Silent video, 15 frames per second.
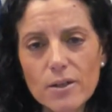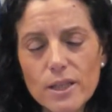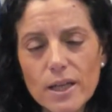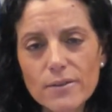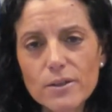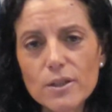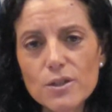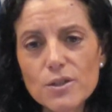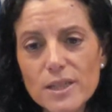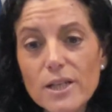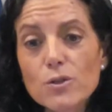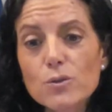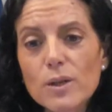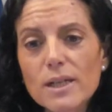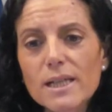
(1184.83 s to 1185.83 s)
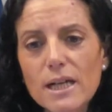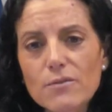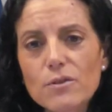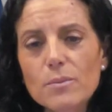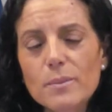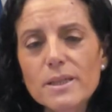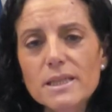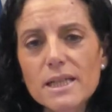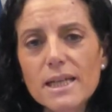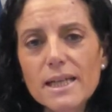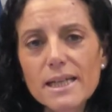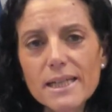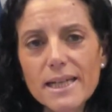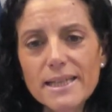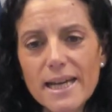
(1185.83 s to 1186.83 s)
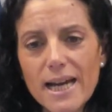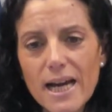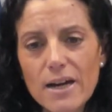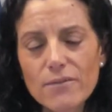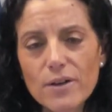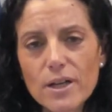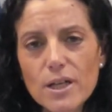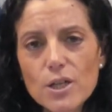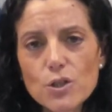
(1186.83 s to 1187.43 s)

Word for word: that the central government can have.